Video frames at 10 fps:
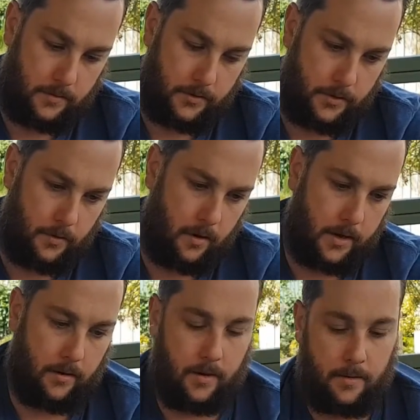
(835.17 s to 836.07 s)
2
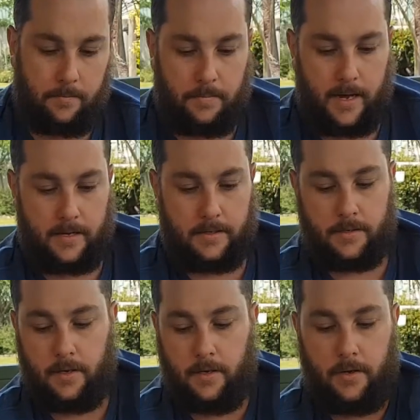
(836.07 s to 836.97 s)
iodine pads,
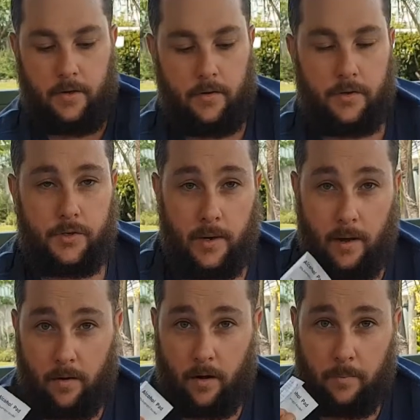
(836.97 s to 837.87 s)
2
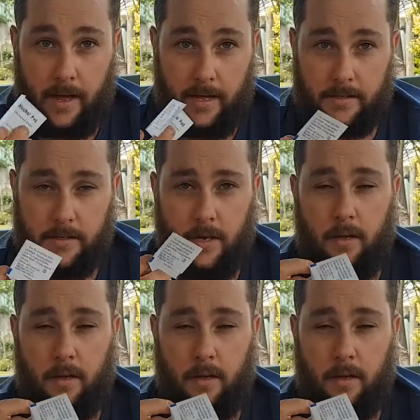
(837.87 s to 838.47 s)
alcohol pads.